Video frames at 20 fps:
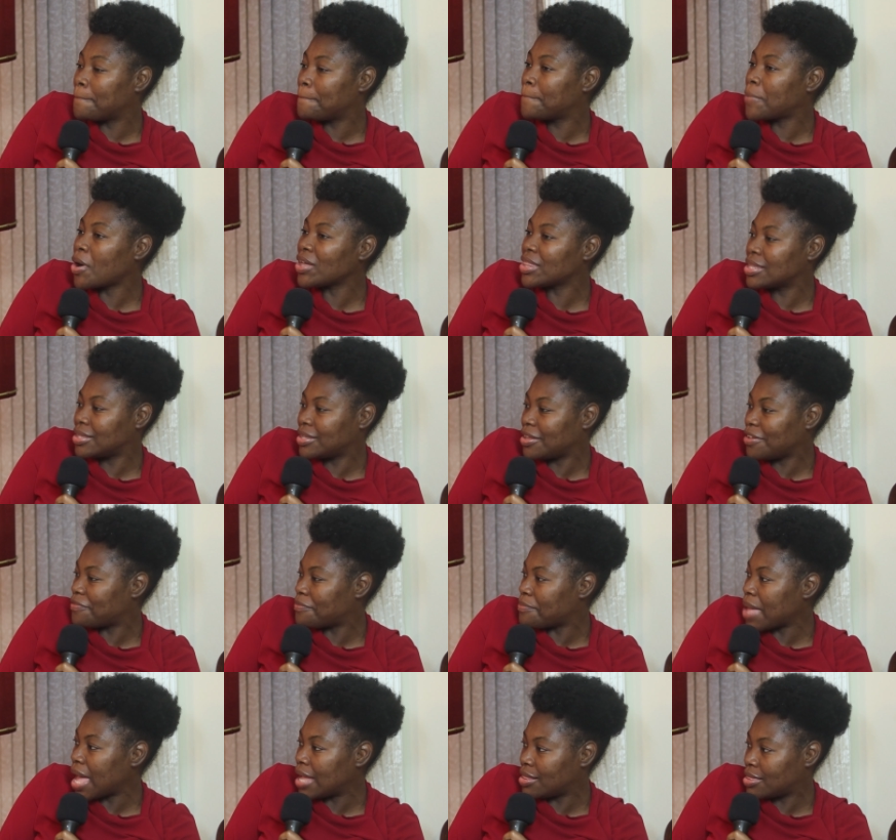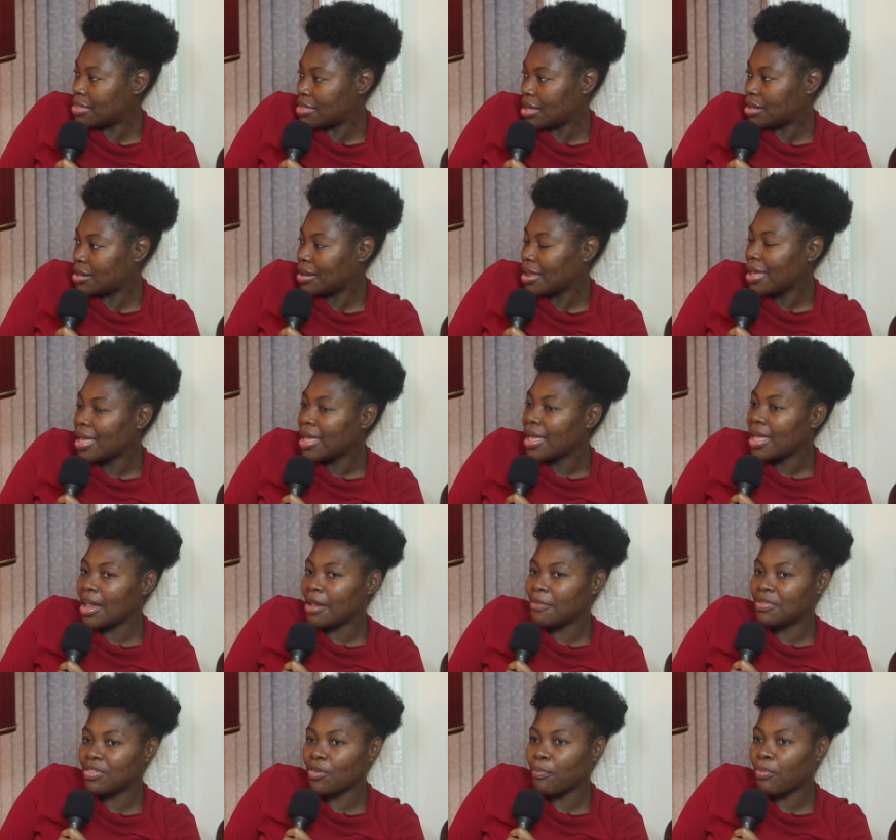positive mindset
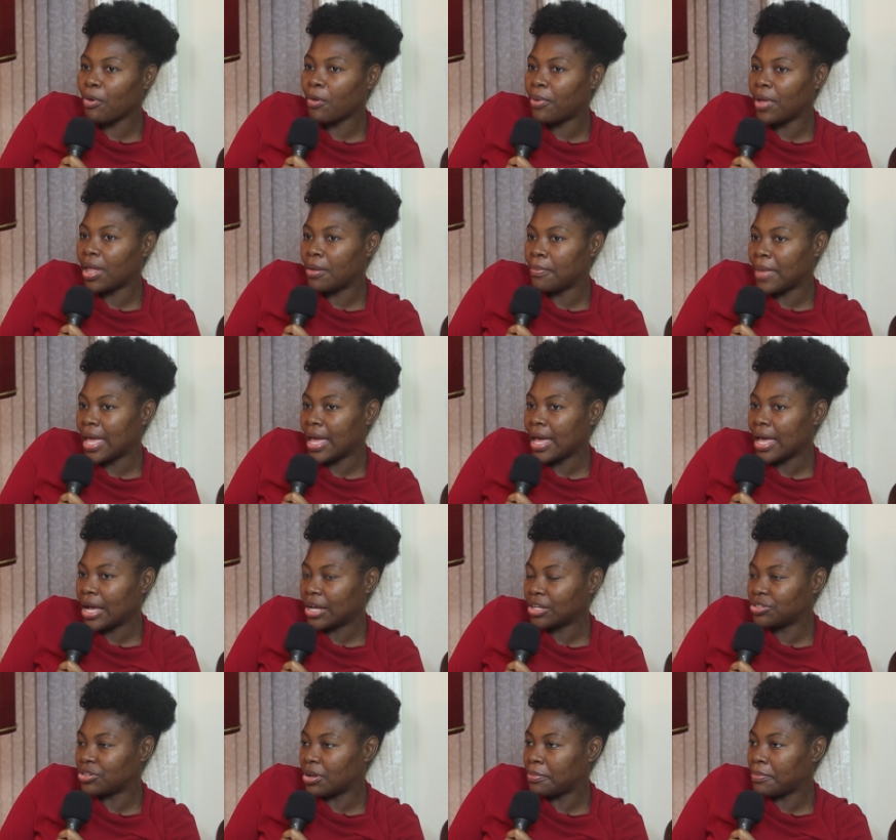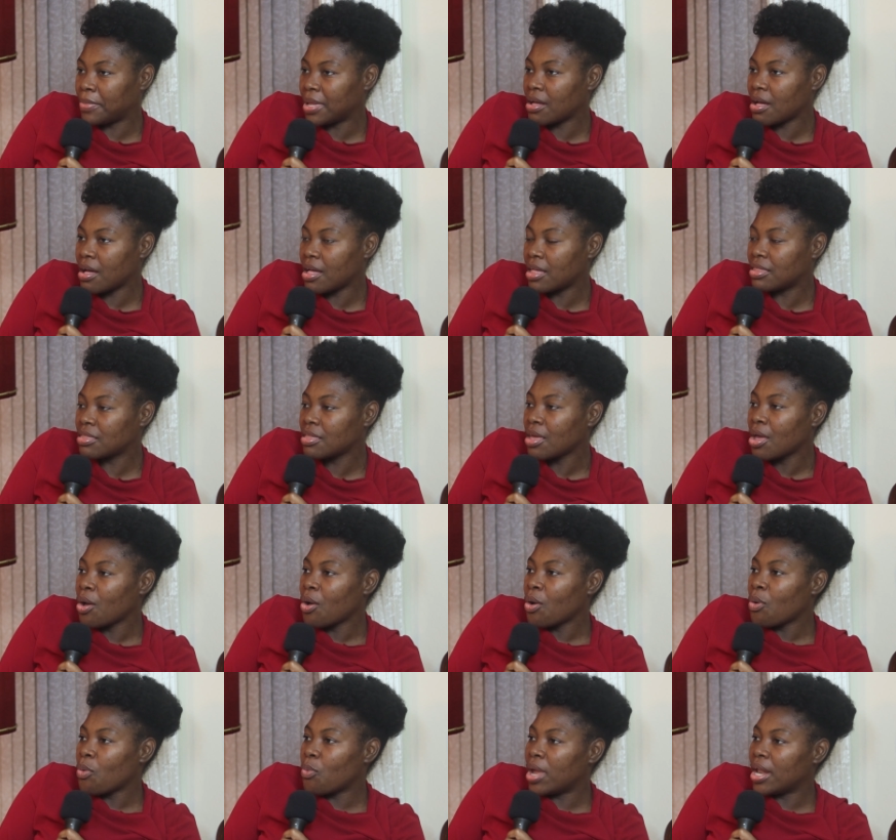helps to propel my action, because
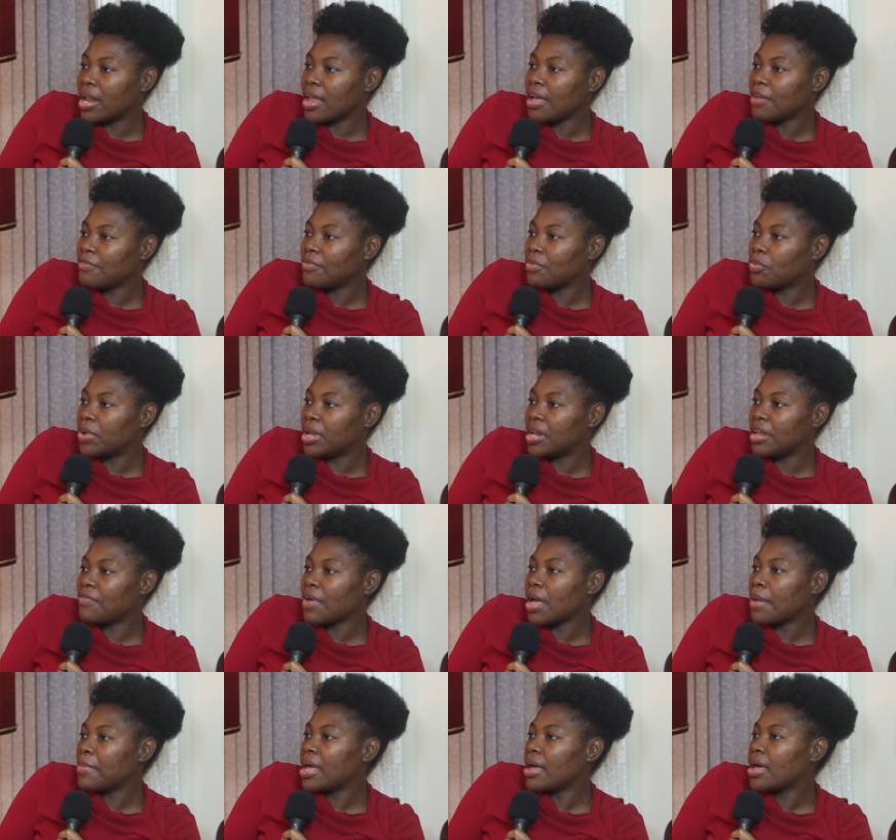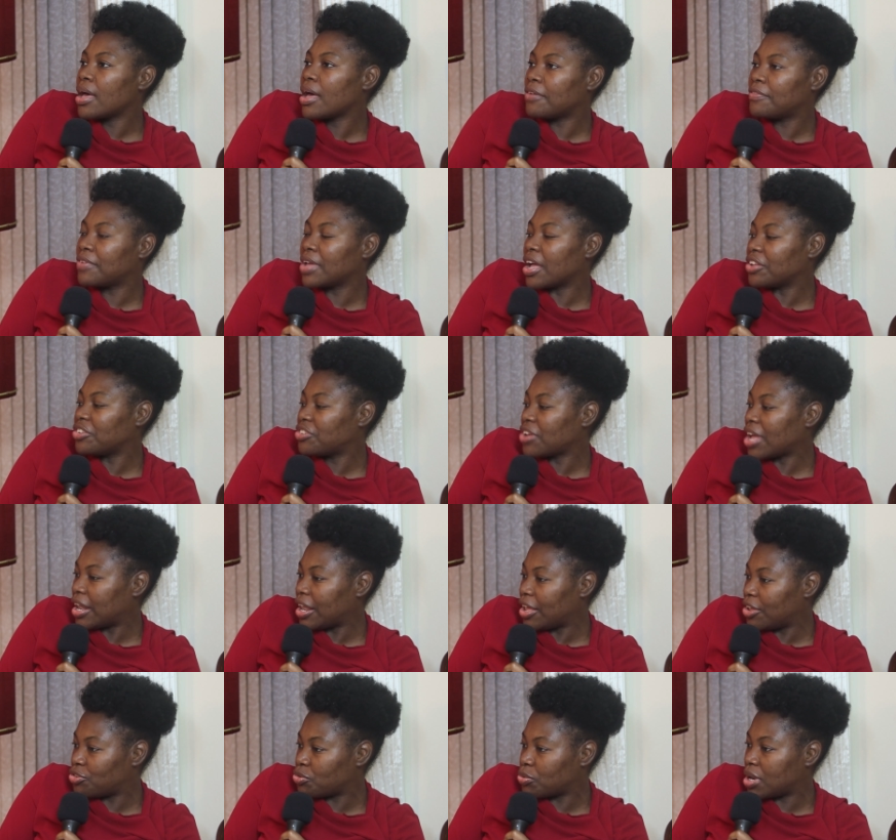whenever I'm having a
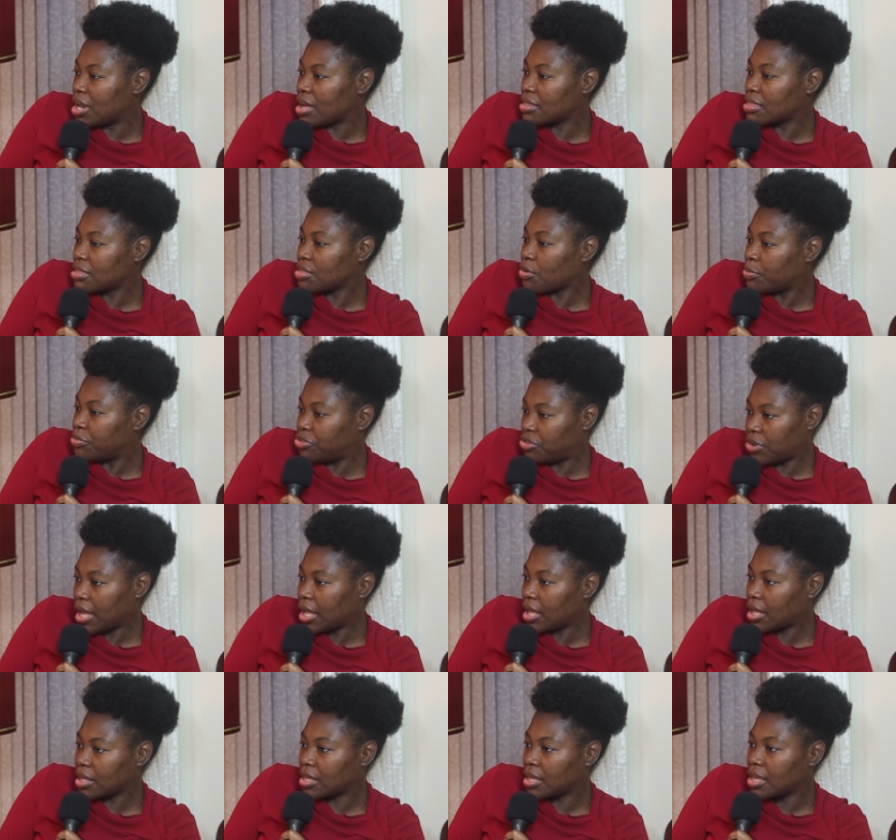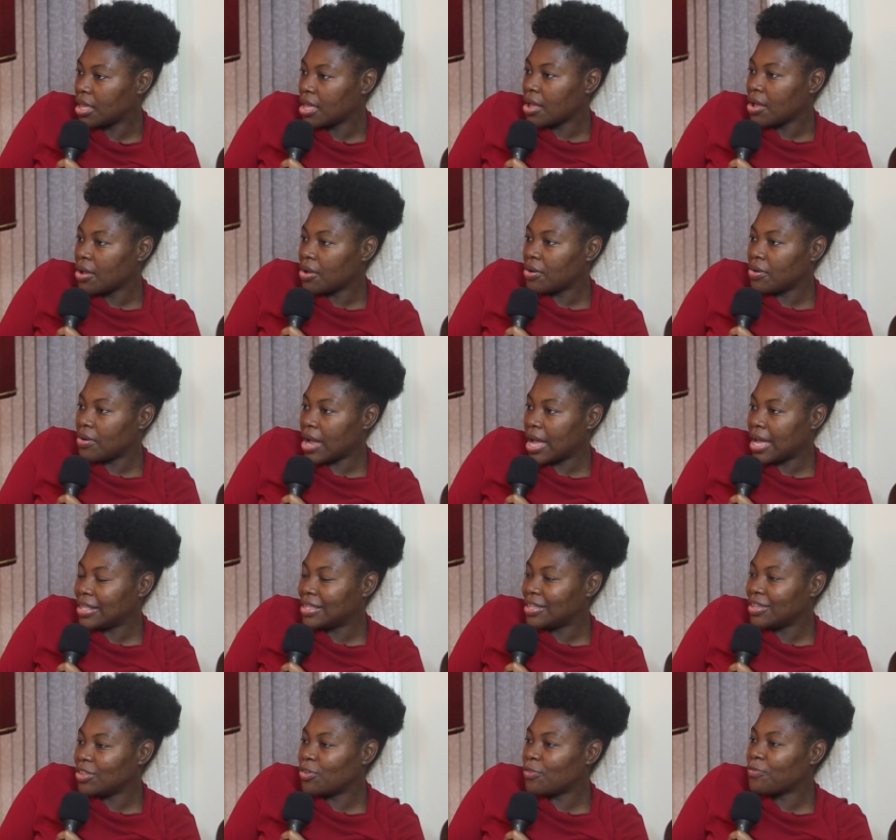challenge with a subject,
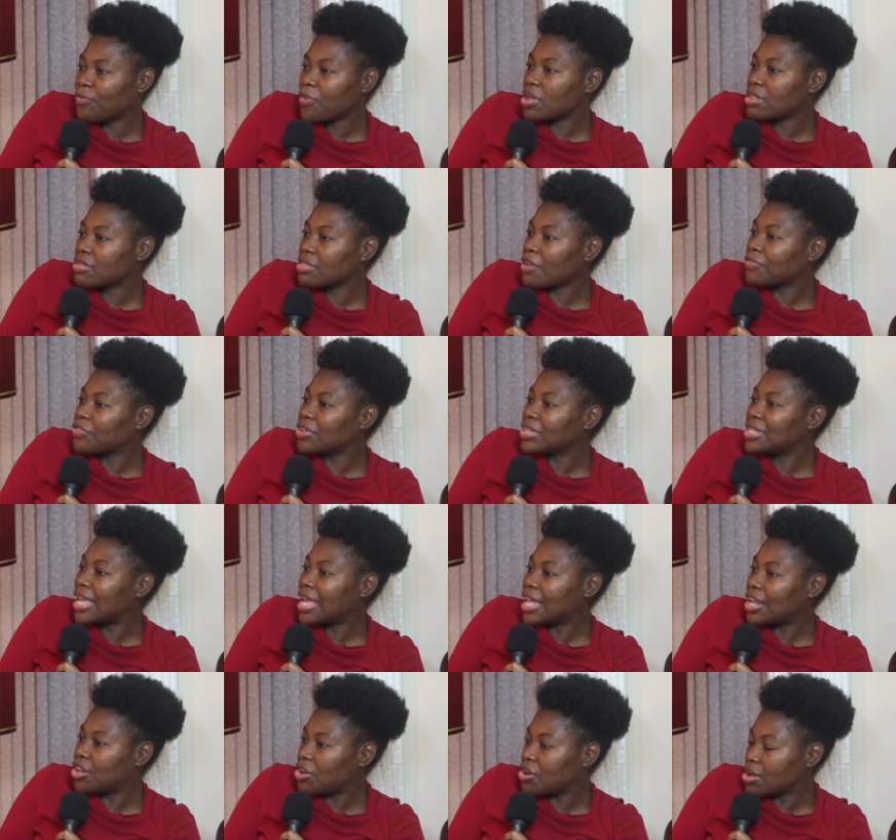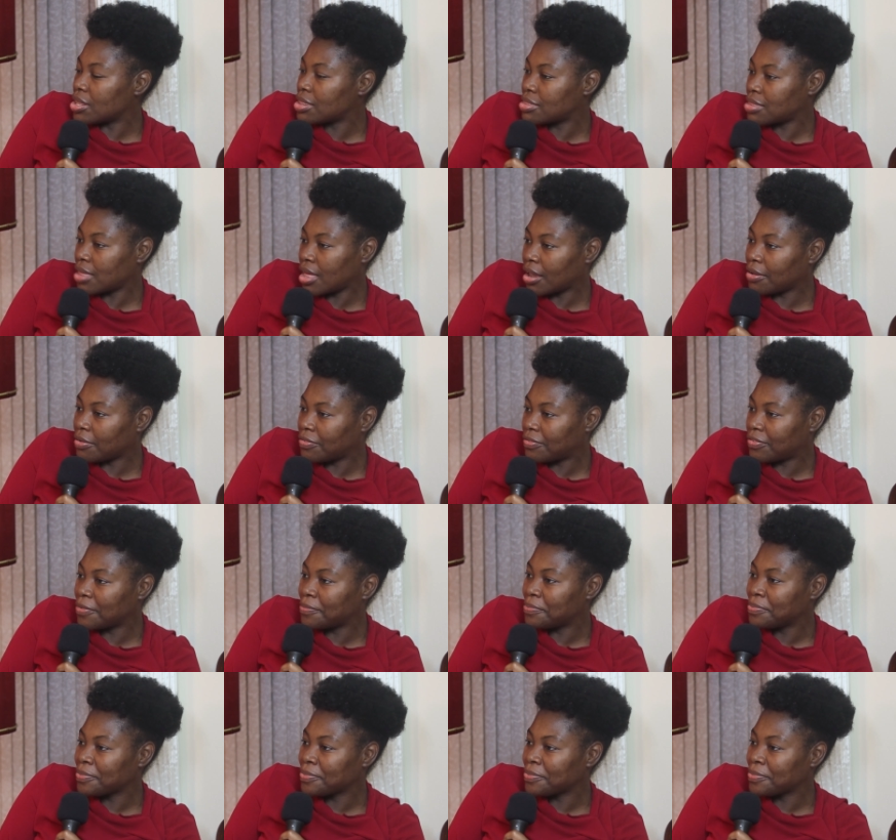right, you first have to tell yourself